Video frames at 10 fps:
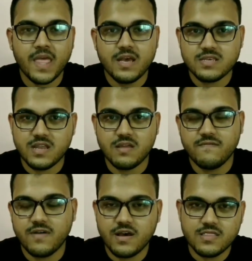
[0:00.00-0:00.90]
starring
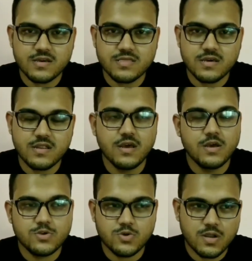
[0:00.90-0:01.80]
Farhan Akhtar,
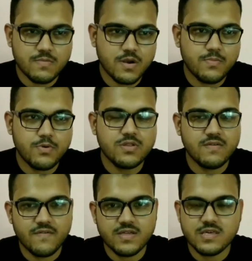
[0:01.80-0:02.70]
Sonam Kapoor,
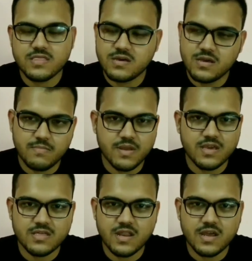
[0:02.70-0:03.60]
Divya Datta, and many
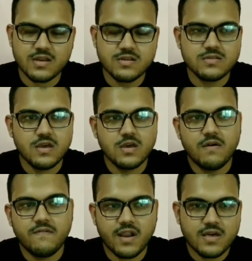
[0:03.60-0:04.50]
other actors.
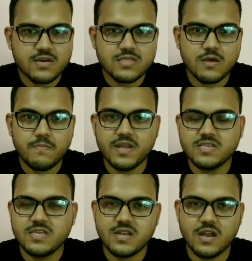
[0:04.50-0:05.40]
Farhan Akhtar plays
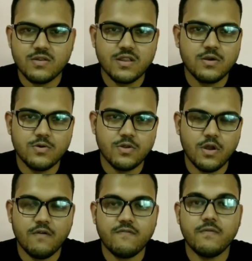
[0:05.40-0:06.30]
the titular role
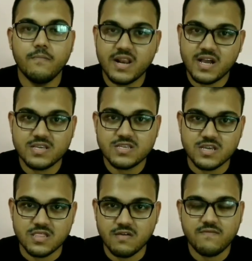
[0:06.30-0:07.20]
of Milkha
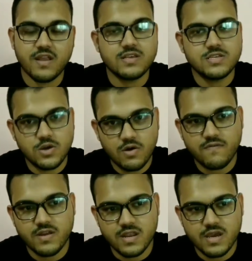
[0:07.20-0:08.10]
Singh, the Flying Sikh of
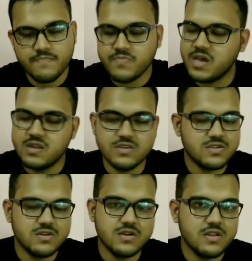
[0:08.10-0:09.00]
India, and he's
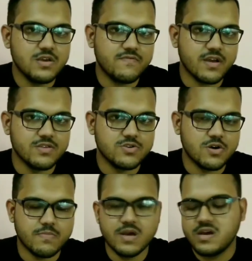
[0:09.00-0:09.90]
done a really fine
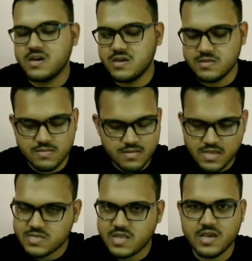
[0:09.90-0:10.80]
job.
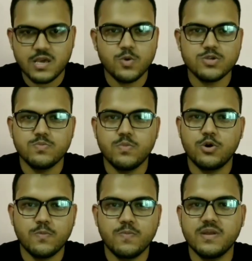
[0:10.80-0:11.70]
It's like he was born
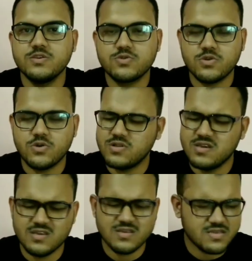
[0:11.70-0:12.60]
to play this role.
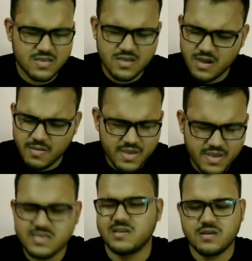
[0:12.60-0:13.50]
He is
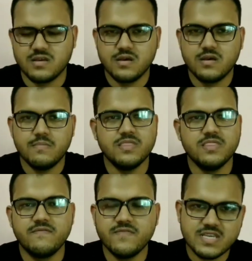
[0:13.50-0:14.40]
amazing. With the
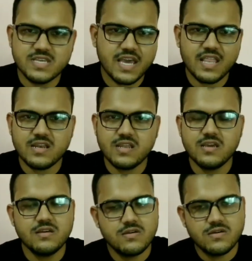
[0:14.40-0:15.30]

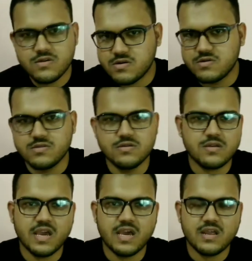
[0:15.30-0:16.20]
physicality or the
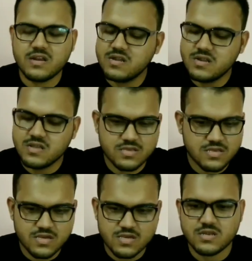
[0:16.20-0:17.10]
character, he's
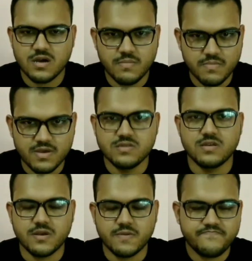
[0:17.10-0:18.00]
just amazing.
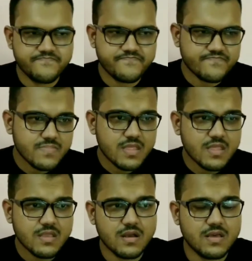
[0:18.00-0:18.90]

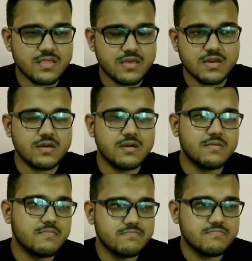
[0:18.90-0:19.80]
I think
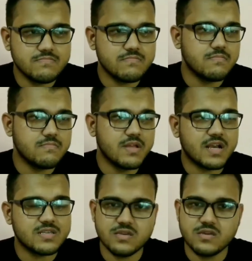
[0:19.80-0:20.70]
Milkha
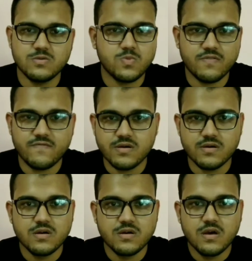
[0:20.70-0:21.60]
Singh is one of
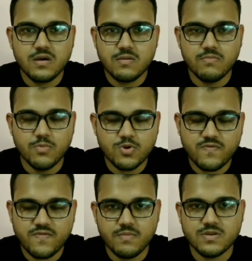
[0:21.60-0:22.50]
the most
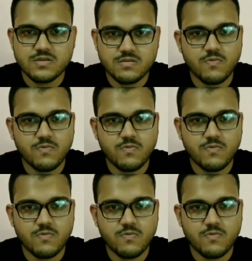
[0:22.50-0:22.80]
famous